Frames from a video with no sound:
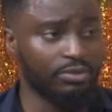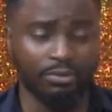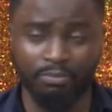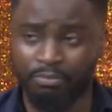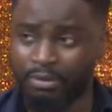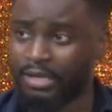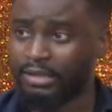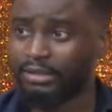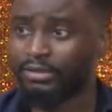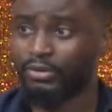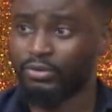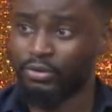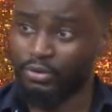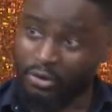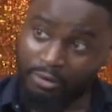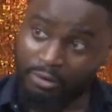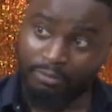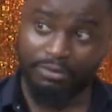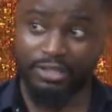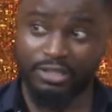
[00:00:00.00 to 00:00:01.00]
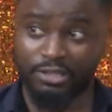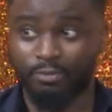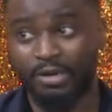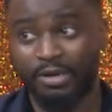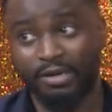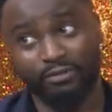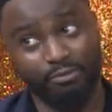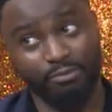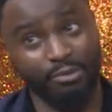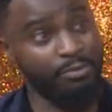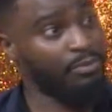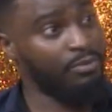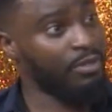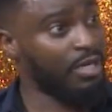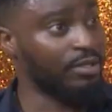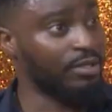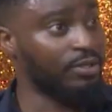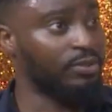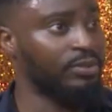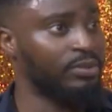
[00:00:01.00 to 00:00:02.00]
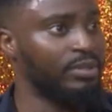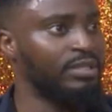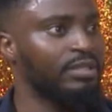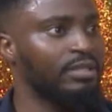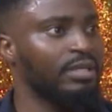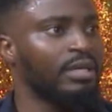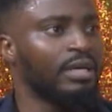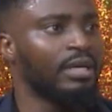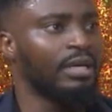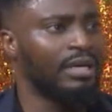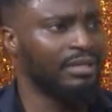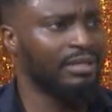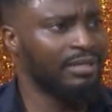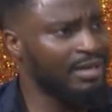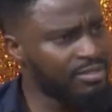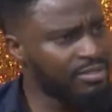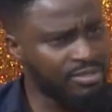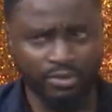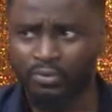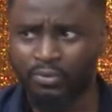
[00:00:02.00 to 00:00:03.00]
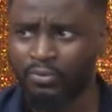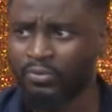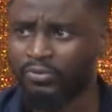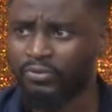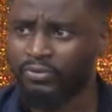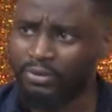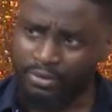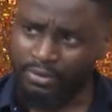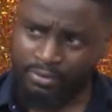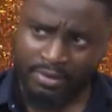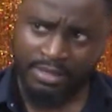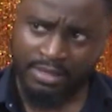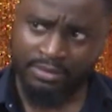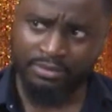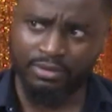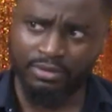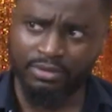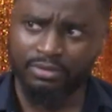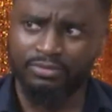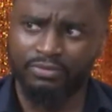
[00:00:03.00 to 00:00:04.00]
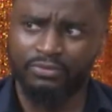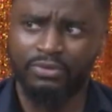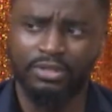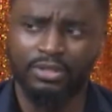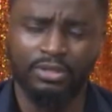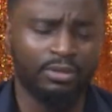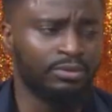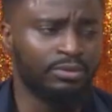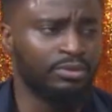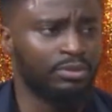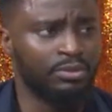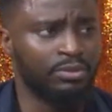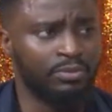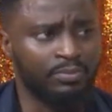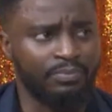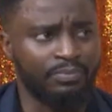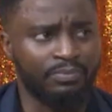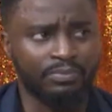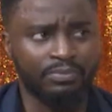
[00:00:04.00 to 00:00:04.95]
know, your part or your company is part of people that are going, and that's growth all around for the culture.